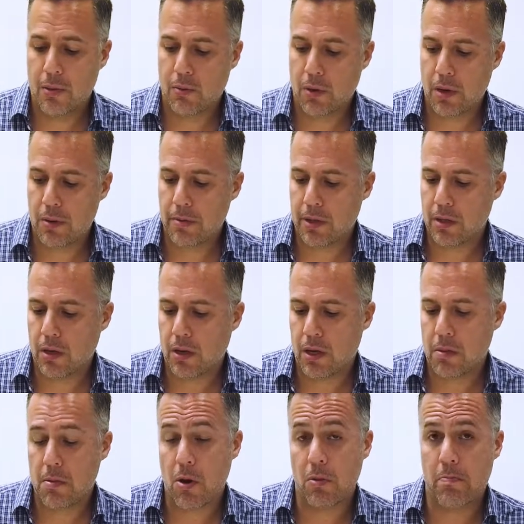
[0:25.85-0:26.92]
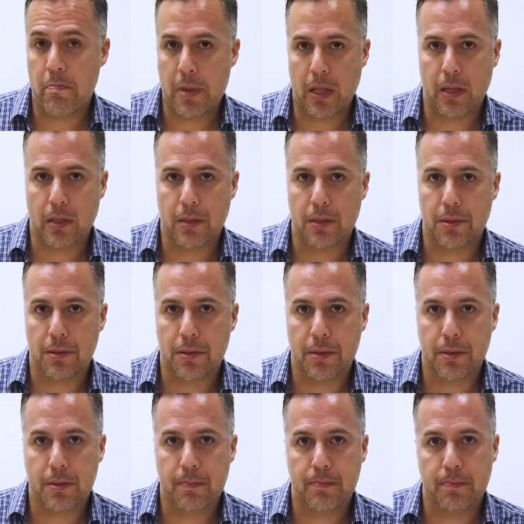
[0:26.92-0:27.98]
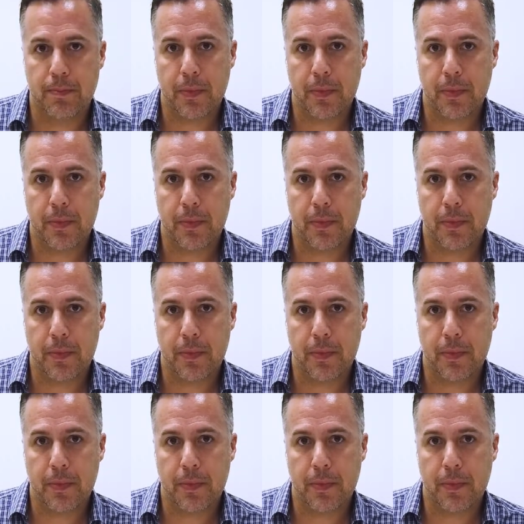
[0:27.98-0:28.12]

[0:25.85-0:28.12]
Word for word: We're going to be talking about milling discs.